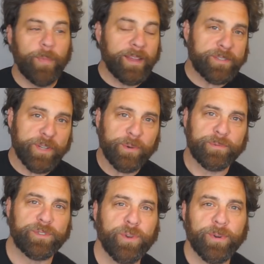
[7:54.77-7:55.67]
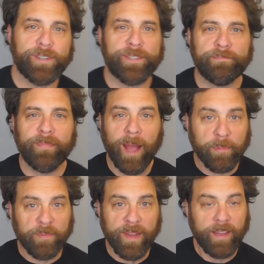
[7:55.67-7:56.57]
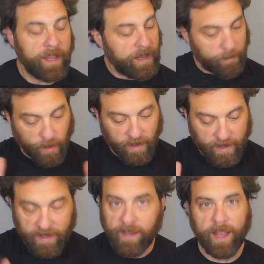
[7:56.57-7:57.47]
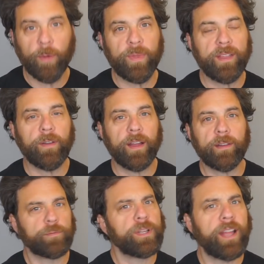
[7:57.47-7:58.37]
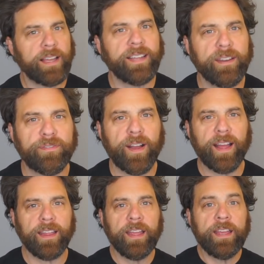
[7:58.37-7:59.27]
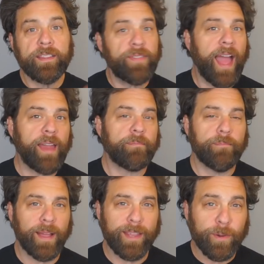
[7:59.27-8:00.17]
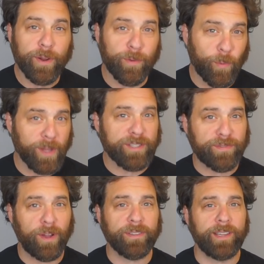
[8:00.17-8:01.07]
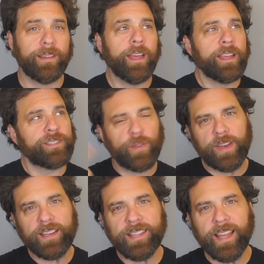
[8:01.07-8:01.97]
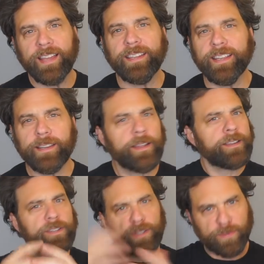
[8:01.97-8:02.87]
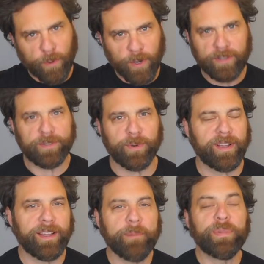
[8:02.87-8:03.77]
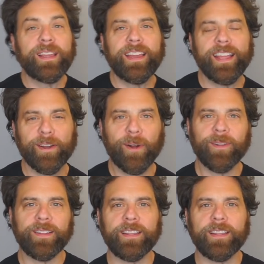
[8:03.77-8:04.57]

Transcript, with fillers: And so George helped me. He really did help me really identify that my unit was faulty. So the next thing I did, just for sort of completing it all,